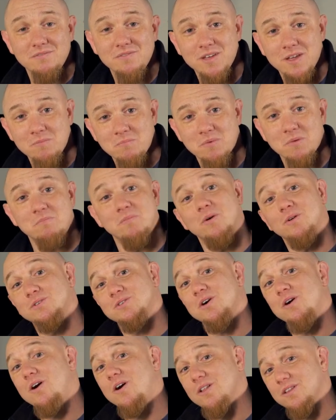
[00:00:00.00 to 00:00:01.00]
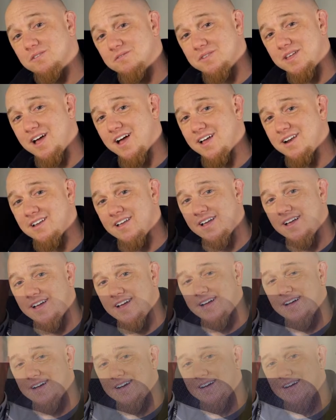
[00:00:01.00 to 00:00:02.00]
event promotes all of that.
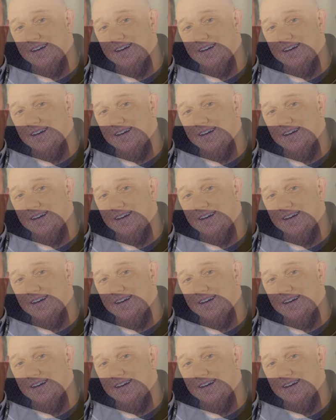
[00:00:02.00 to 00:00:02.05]
The